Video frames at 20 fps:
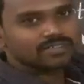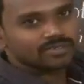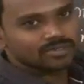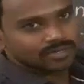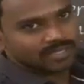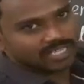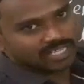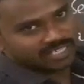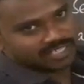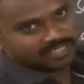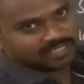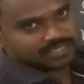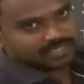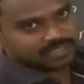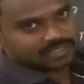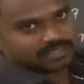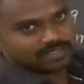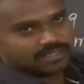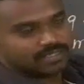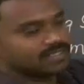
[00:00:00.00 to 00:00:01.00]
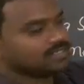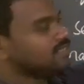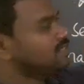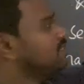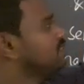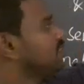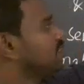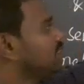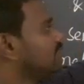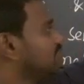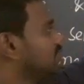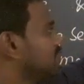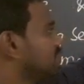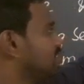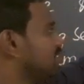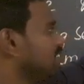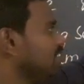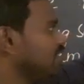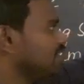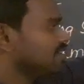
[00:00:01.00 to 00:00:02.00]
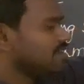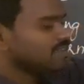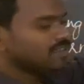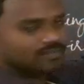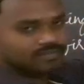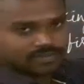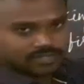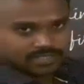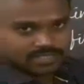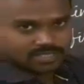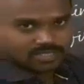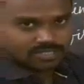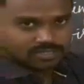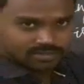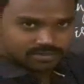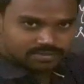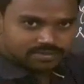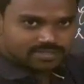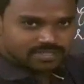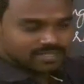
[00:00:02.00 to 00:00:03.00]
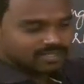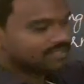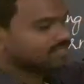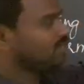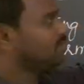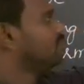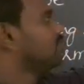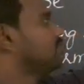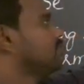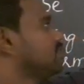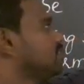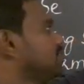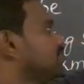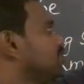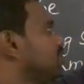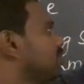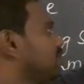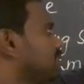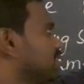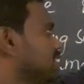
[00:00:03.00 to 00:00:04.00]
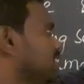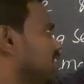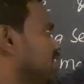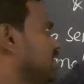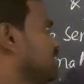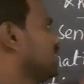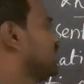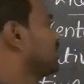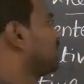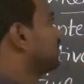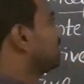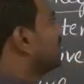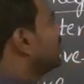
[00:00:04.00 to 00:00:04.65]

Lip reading: routines. This is the first usage of a simple present tense.